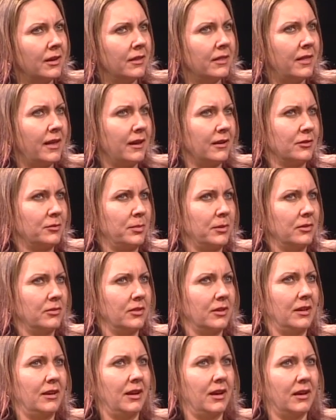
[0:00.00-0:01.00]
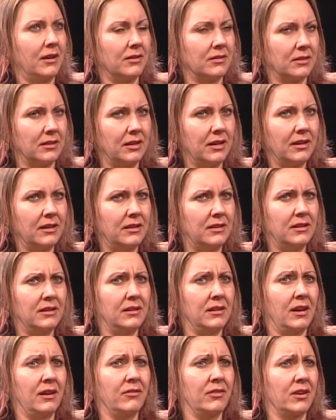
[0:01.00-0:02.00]
that experience that he had as a kid, he
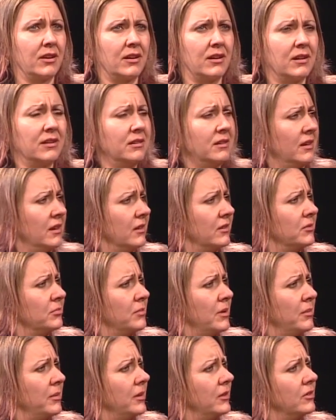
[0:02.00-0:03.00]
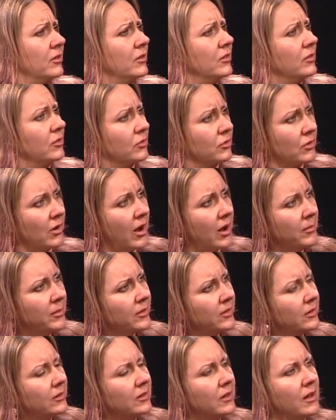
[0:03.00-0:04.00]
didn't have the context maybe to describe at
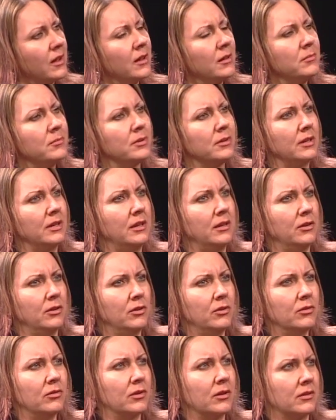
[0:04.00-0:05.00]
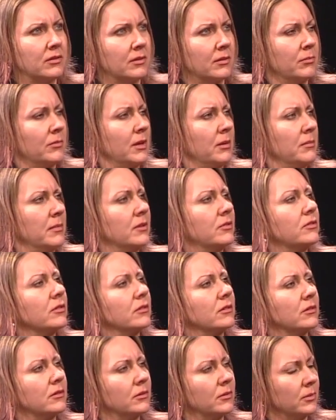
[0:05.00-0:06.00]
the time, but he knew that something
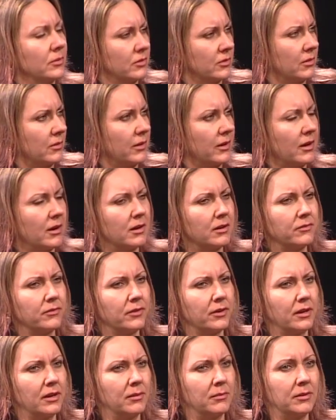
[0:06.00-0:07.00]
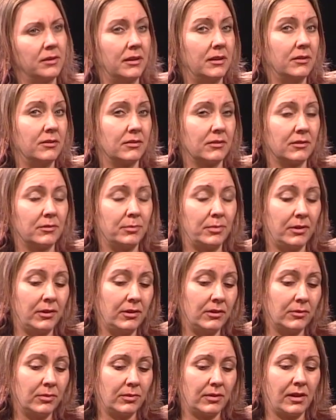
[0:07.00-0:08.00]
mystical was going on for him, and his
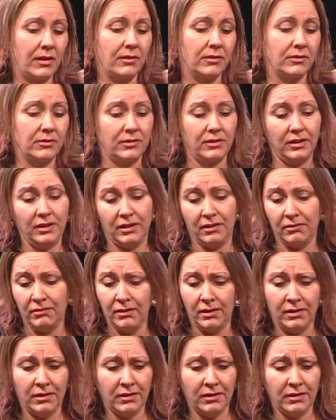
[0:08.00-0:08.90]
experience with LSD,